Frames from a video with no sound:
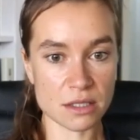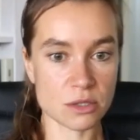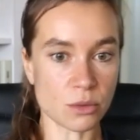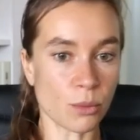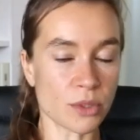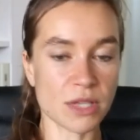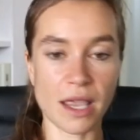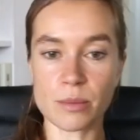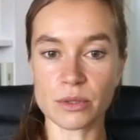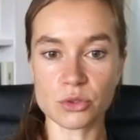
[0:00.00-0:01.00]
So was
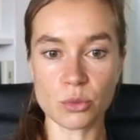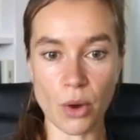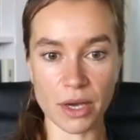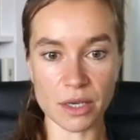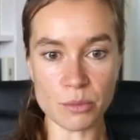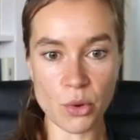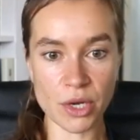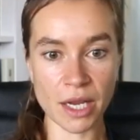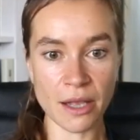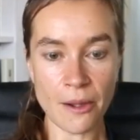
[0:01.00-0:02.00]
able to walk in the
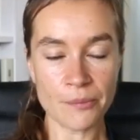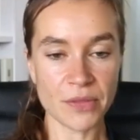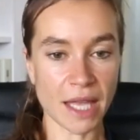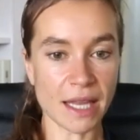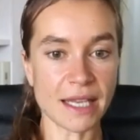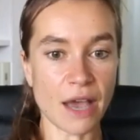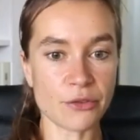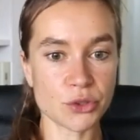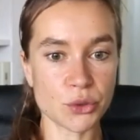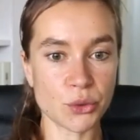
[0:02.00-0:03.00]
morning, and in the
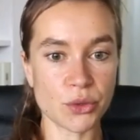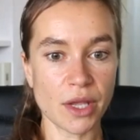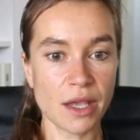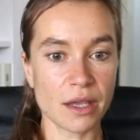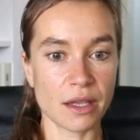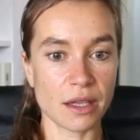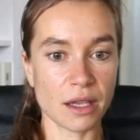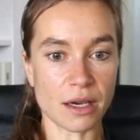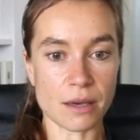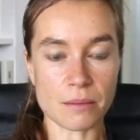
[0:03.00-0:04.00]
afternoon,
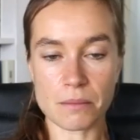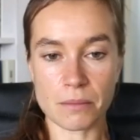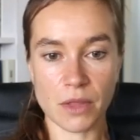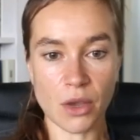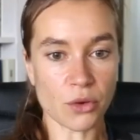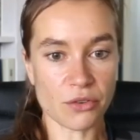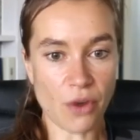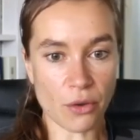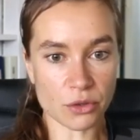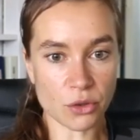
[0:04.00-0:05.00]
the owner
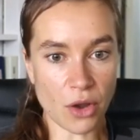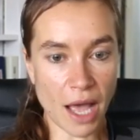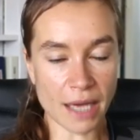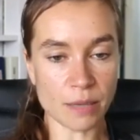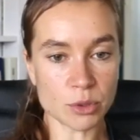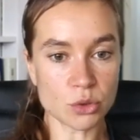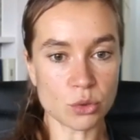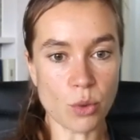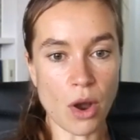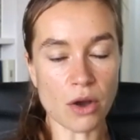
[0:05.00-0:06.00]
found the dog unable to
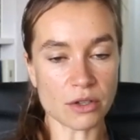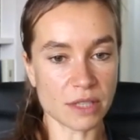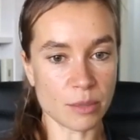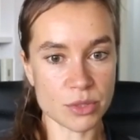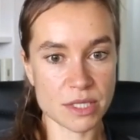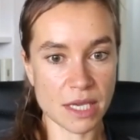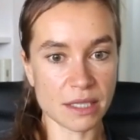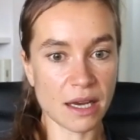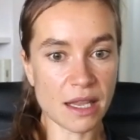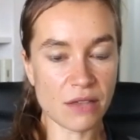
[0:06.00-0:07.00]
walk. They present
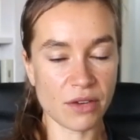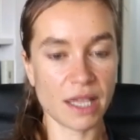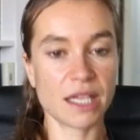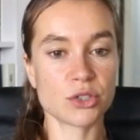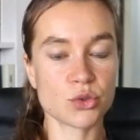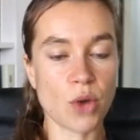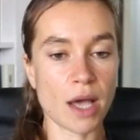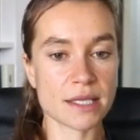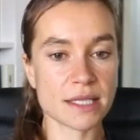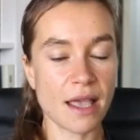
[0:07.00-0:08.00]
in the evening here to
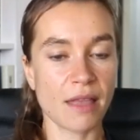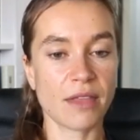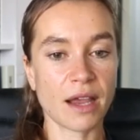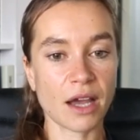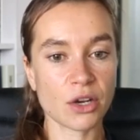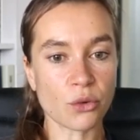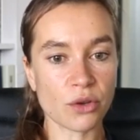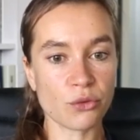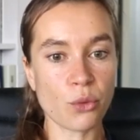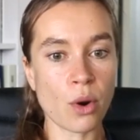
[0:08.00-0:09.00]
us. They're category
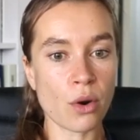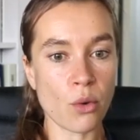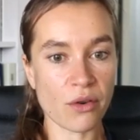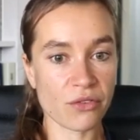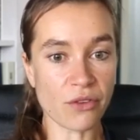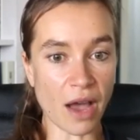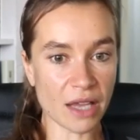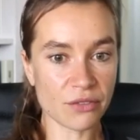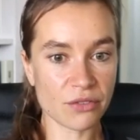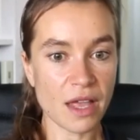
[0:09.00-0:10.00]
4 or
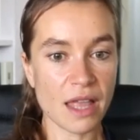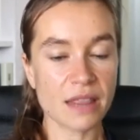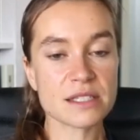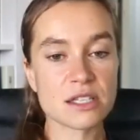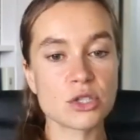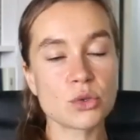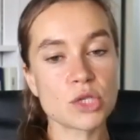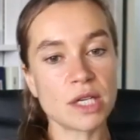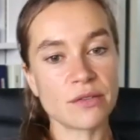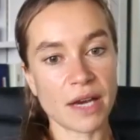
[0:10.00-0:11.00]
5. This is
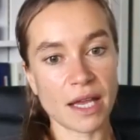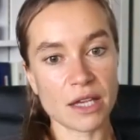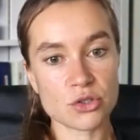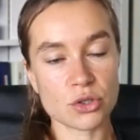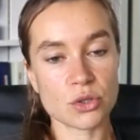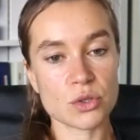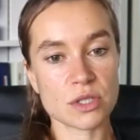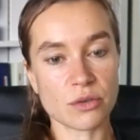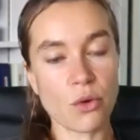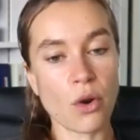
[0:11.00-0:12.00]
usually when I introduce
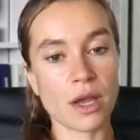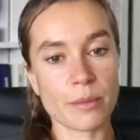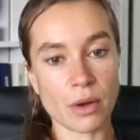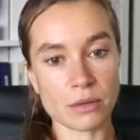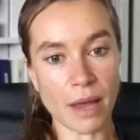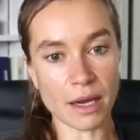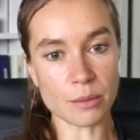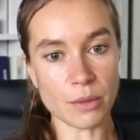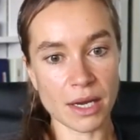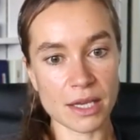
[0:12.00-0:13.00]
the worry about
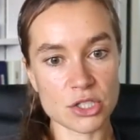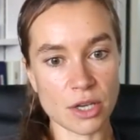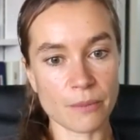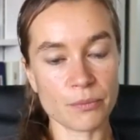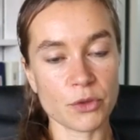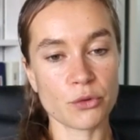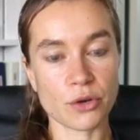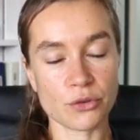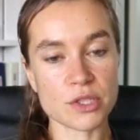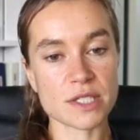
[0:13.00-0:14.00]
myelomalacia for the
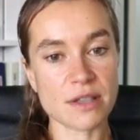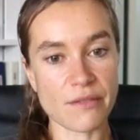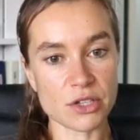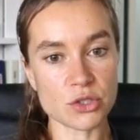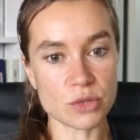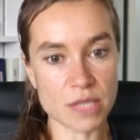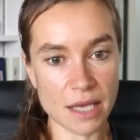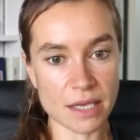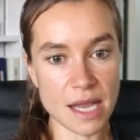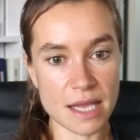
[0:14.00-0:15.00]
first 7 to
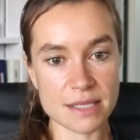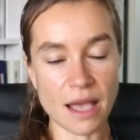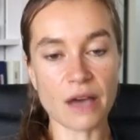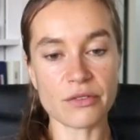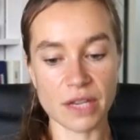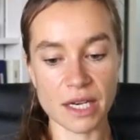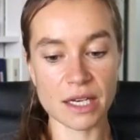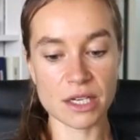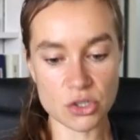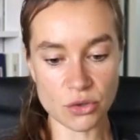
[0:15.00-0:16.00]
10 days after that
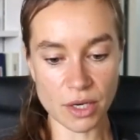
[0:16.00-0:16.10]
injury.